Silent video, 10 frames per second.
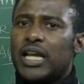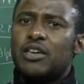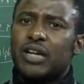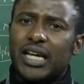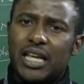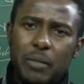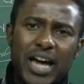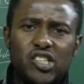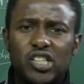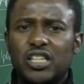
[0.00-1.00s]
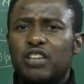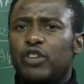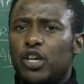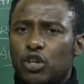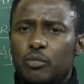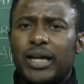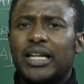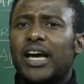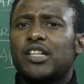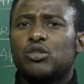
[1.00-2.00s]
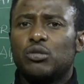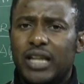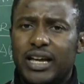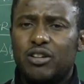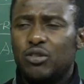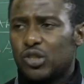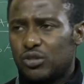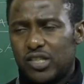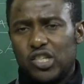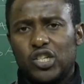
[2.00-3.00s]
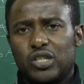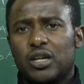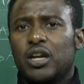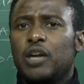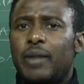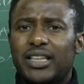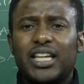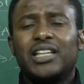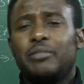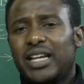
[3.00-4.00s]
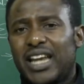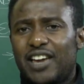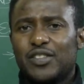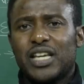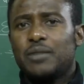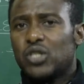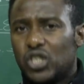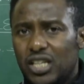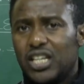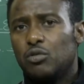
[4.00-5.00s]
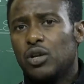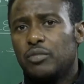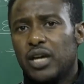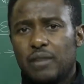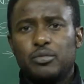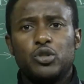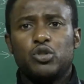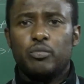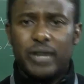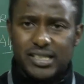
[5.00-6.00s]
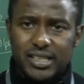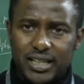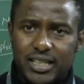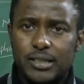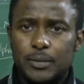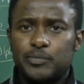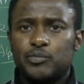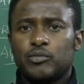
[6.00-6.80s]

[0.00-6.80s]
Now you can imagine if a human has to learn those strategies, it might take them a lifetime, still they will not be able to master it.